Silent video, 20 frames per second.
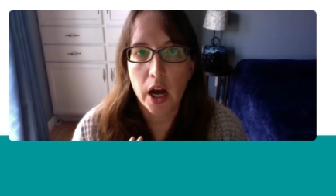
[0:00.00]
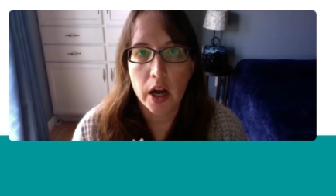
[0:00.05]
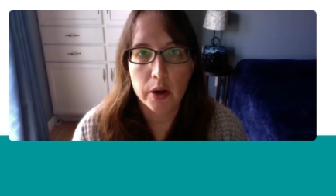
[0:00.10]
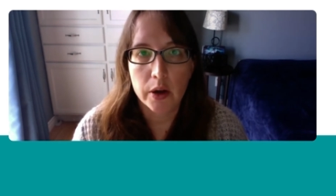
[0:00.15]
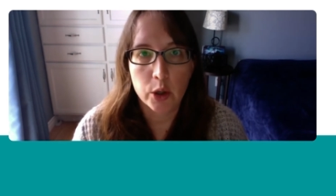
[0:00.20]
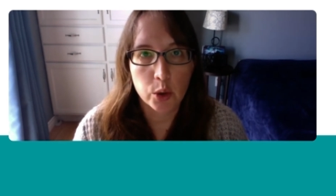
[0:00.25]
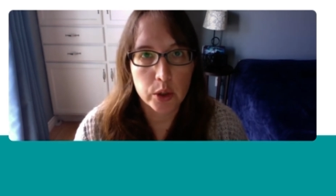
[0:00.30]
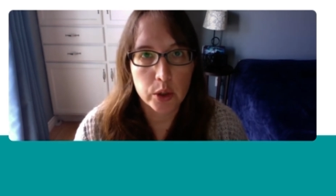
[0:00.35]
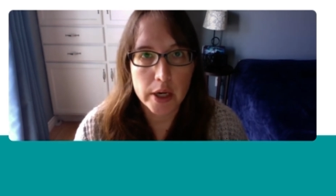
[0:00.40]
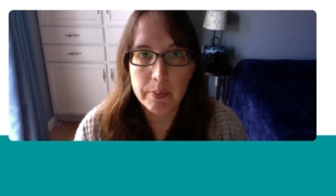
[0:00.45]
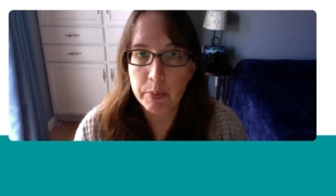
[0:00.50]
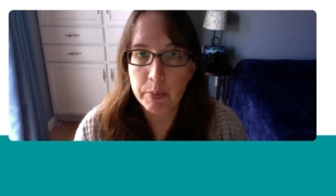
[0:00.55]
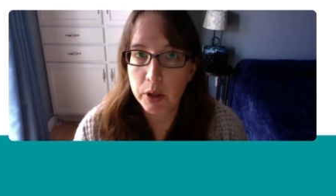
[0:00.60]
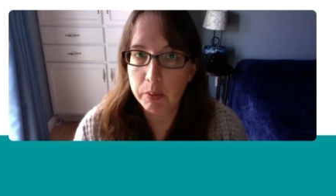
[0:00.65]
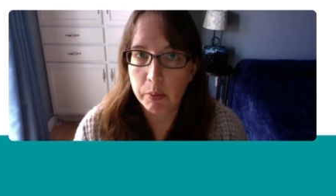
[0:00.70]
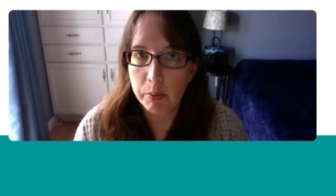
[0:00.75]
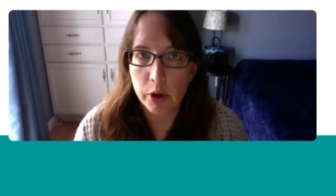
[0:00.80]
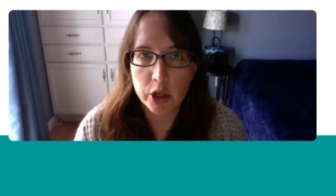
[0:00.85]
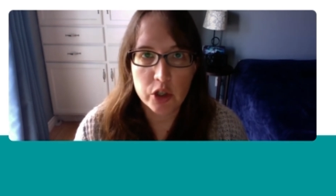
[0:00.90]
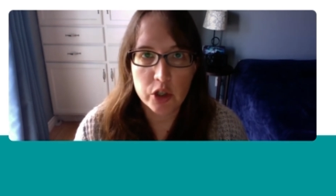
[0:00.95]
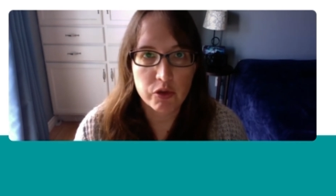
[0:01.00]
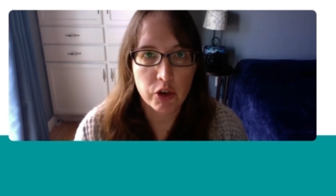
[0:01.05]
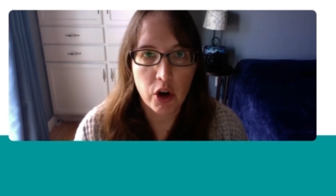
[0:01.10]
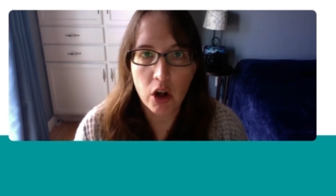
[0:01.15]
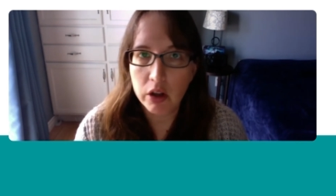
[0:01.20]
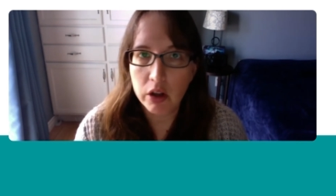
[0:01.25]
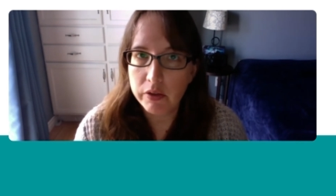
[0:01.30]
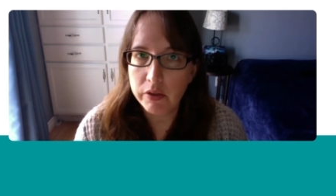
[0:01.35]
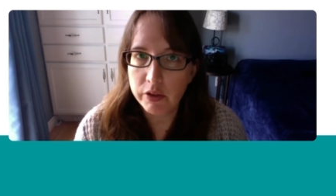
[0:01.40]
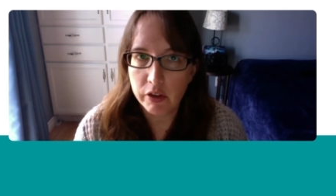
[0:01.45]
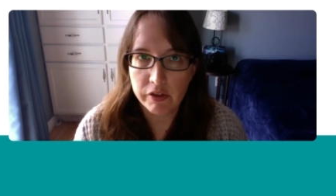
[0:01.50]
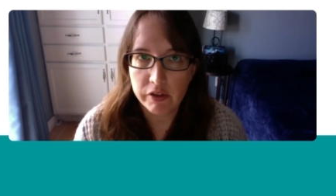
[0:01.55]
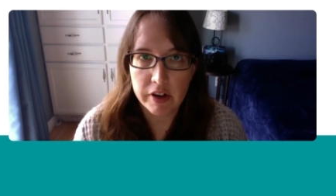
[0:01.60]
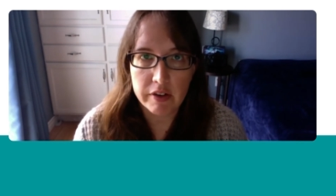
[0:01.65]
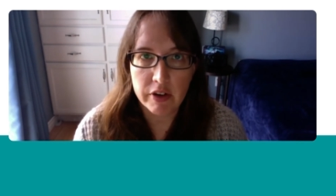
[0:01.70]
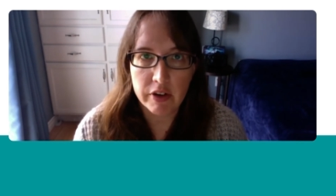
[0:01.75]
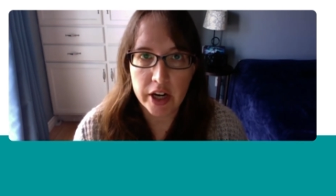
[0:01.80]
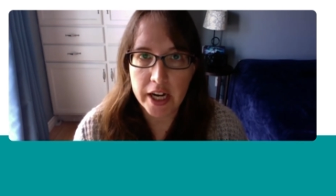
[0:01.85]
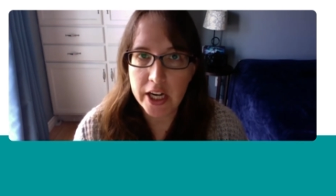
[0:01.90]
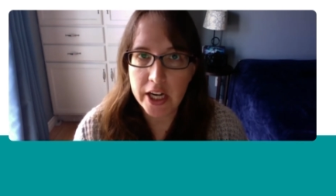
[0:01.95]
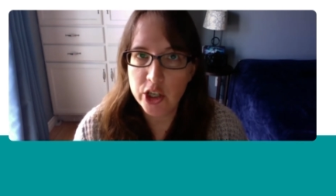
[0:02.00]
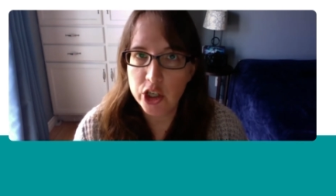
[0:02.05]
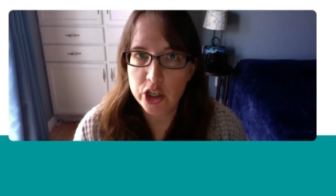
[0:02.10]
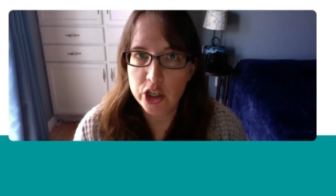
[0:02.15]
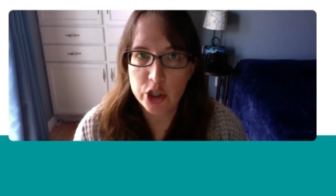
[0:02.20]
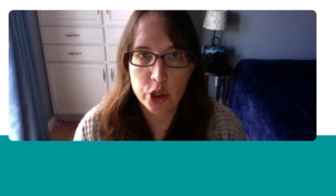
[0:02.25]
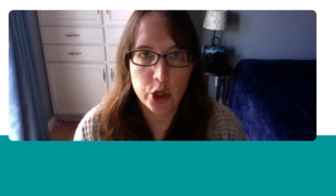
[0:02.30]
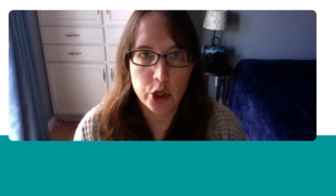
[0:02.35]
uh, create bookmarks for all of your favorite agents.